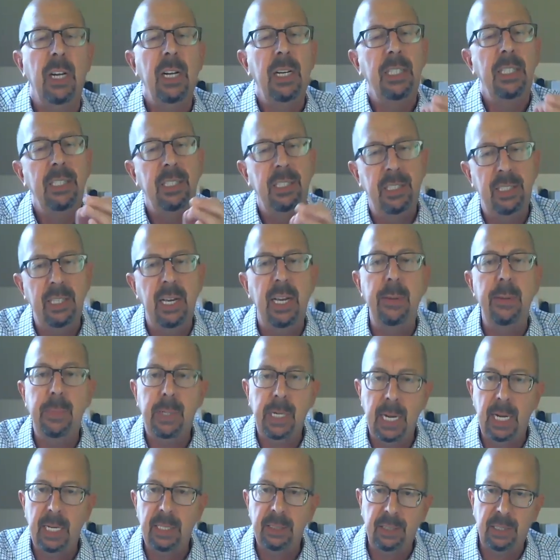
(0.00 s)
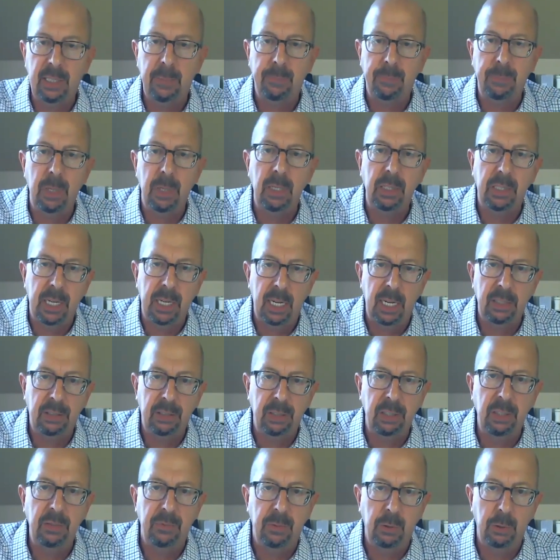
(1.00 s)
Same concept on
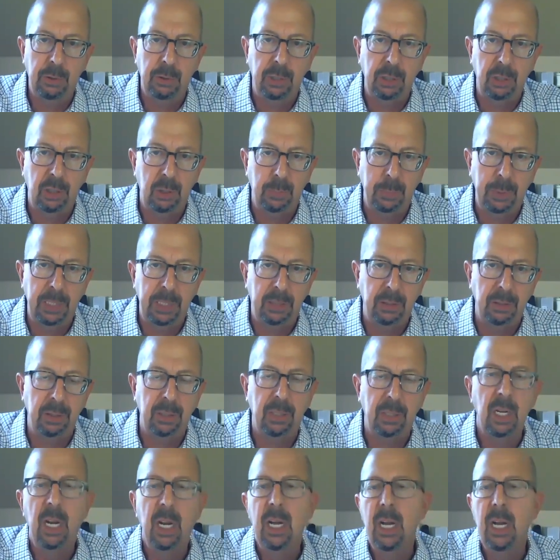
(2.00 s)
constant voltage speakers.